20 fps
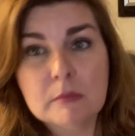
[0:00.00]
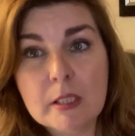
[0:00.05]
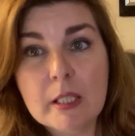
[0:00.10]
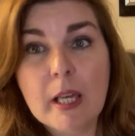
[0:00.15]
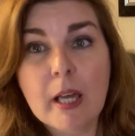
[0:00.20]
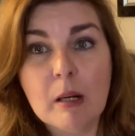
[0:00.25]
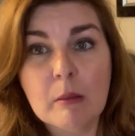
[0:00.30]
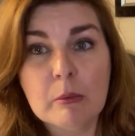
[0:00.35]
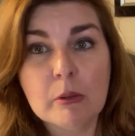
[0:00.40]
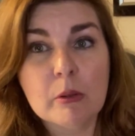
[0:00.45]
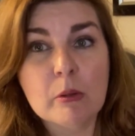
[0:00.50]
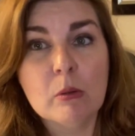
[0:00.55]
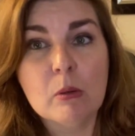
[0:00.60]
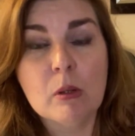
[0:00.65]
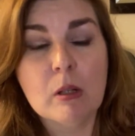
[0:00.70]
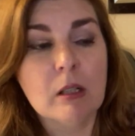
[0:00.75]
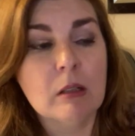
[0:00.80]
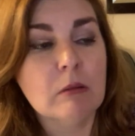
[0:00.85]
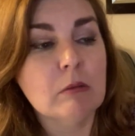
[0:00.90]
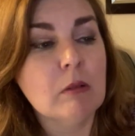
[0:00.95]

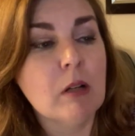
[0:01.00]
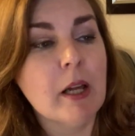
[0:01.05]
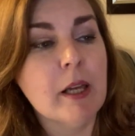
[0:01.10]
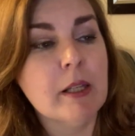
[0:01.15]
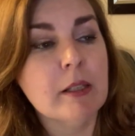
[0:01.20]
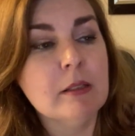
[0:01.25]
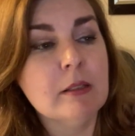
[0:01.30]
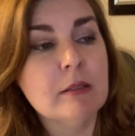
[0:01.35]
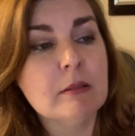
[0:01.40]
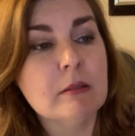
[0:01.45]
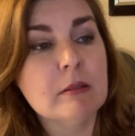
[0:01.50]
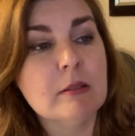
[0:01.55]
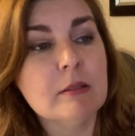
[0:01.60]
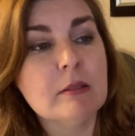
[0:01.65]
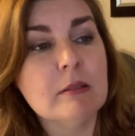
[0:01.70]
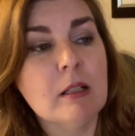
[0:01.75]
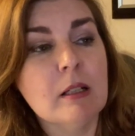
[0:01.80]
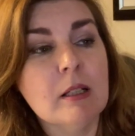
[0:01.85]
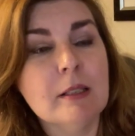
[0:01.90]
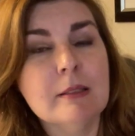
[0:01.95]
Capricorn, right? These are the
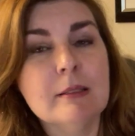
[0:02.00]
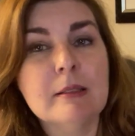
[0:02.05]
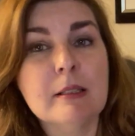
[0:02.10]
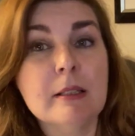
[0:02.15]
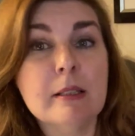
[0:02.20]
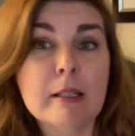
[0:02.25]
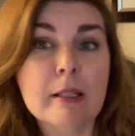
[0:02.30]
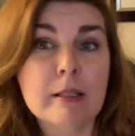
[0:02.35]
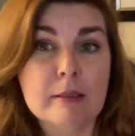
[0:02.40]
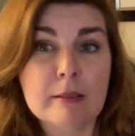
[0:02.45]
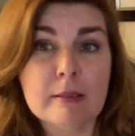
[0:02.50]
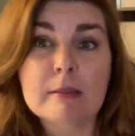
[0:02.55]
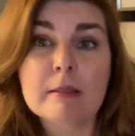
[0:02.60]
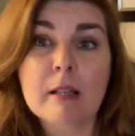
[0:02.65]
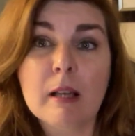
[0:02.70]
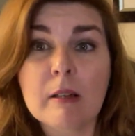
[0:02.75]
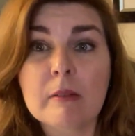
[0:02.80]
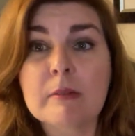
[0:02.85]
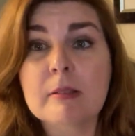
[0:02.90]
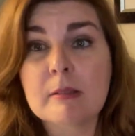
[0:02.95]
signs that get
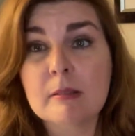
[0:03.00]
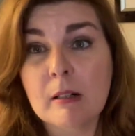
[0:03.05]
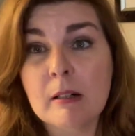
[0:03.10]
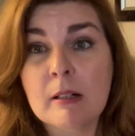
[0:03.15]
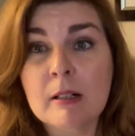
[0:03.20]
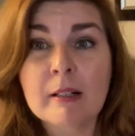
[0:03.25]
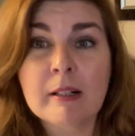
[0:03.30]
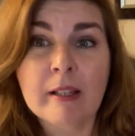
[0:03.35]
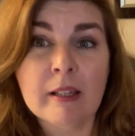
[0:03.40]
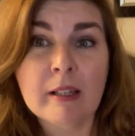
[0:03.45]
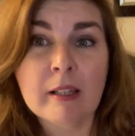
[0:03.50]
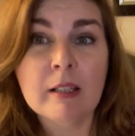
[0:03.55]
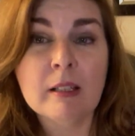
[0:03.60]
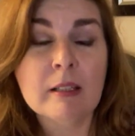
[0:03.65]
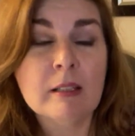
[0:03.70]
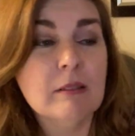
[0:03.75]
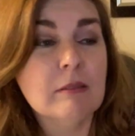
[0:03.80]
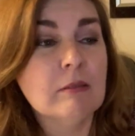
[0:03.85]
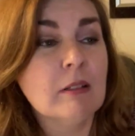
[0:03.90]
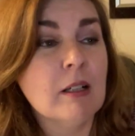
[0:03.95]
stuff
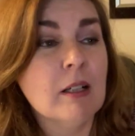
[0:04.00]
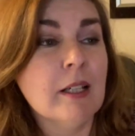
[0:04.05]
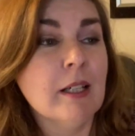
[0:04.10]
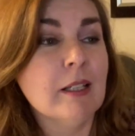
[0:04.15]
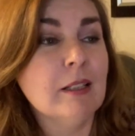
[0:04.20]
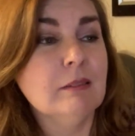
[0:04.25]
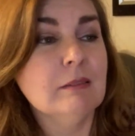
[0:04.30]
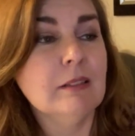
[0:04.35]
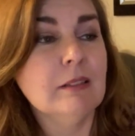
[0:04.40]
started, right?